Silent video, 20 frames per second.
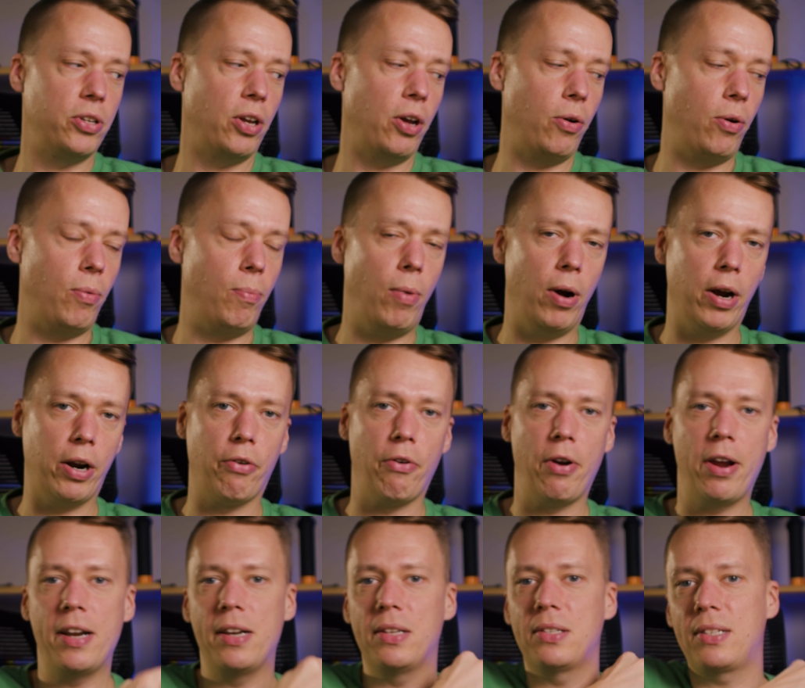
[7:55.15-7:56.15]
So my
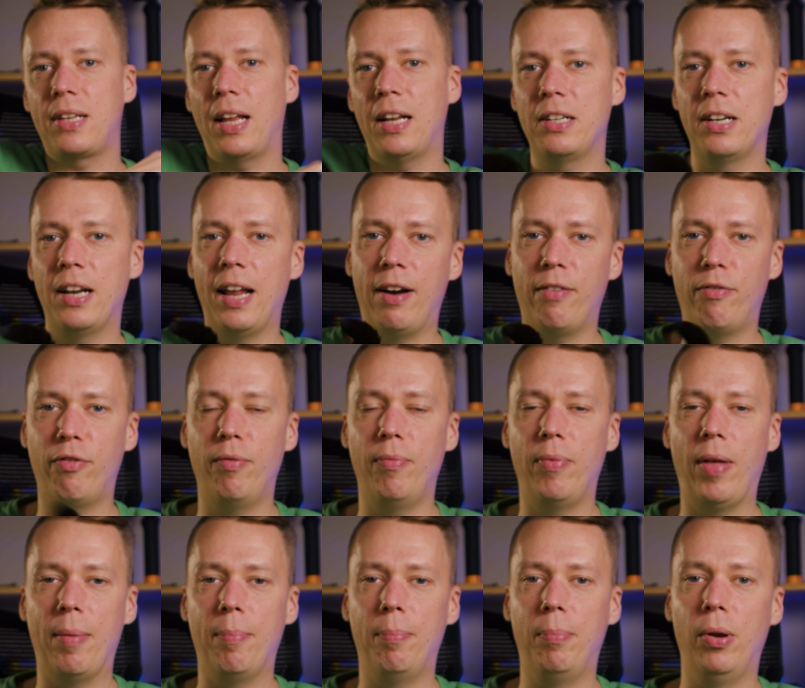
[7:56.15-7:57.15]
green is standing out from
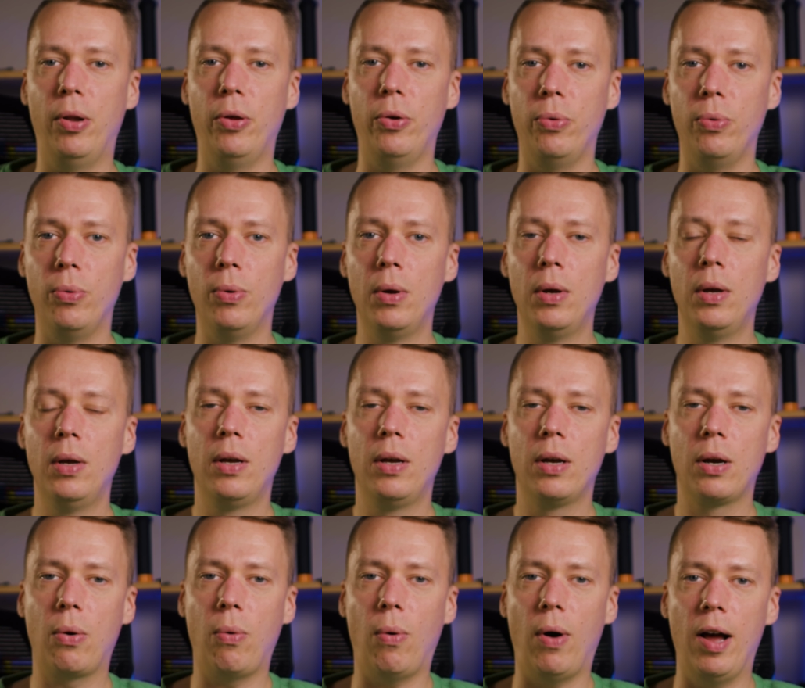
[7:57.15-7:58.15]
that blue
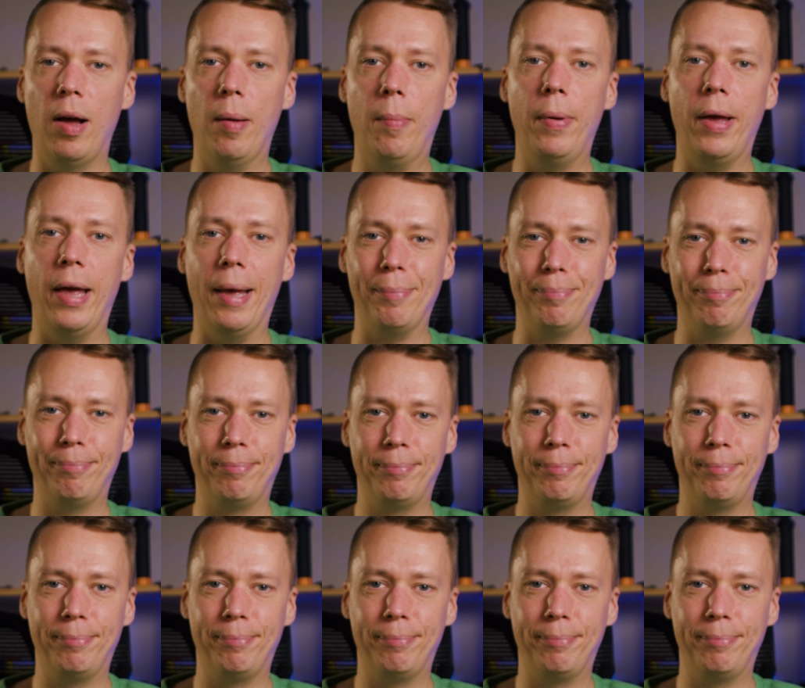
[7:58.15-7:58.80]
quite a bit.